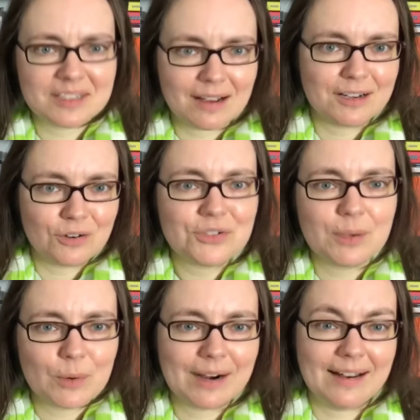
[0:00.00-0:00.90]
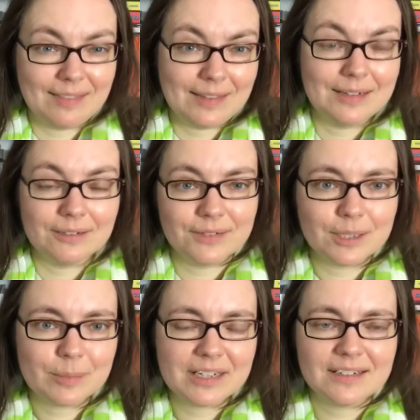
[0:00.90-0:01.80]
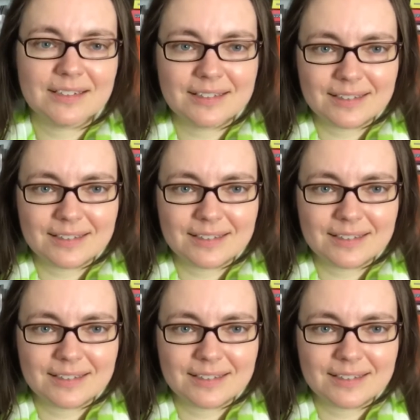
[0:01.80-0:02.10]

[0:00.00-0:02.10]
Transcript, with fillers: I go somewhere and then I read about it,